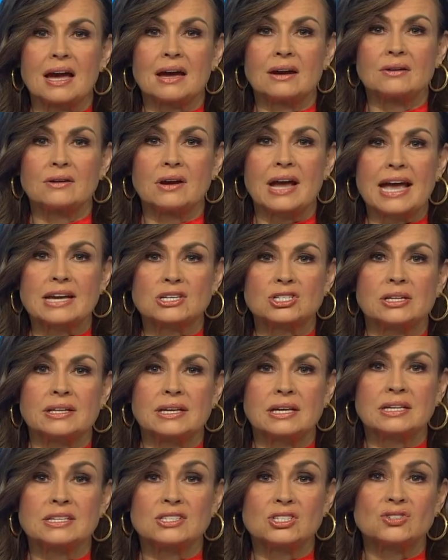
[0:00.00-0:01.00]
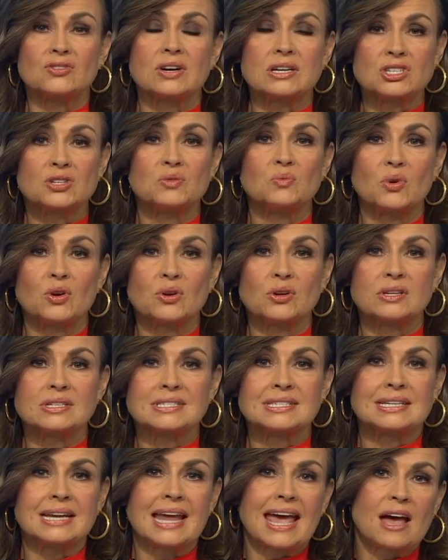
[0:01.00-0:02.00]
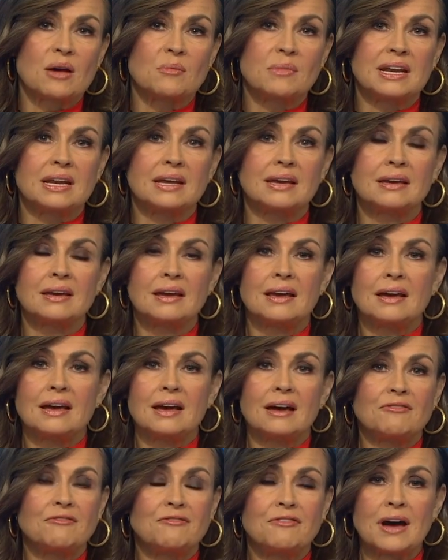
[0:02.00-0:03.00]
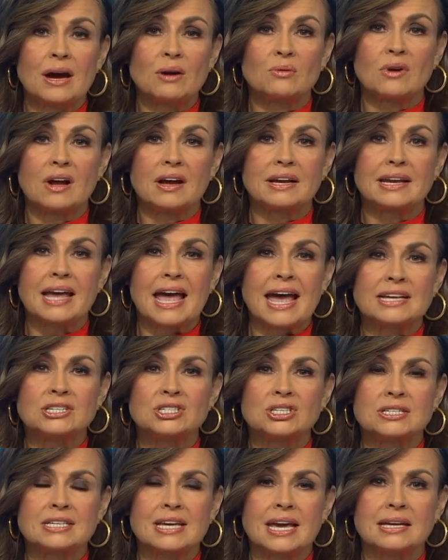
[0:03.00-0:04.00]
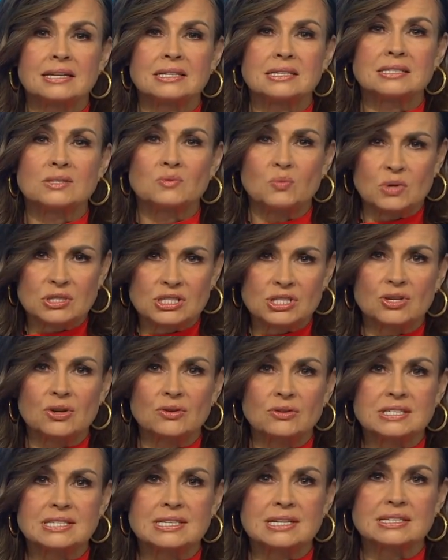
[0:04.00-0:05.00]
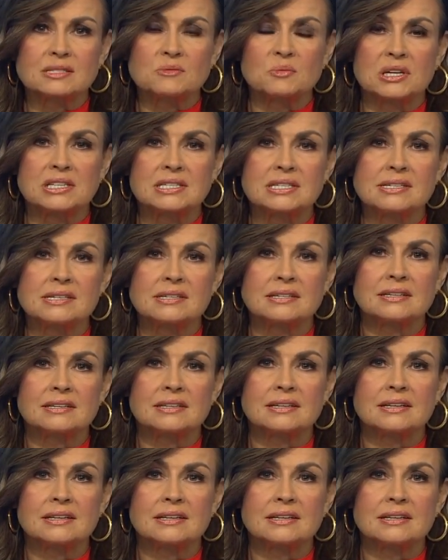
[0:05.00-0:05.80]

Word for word: are actually construction workers and how many are far right agitators. What's your assessment?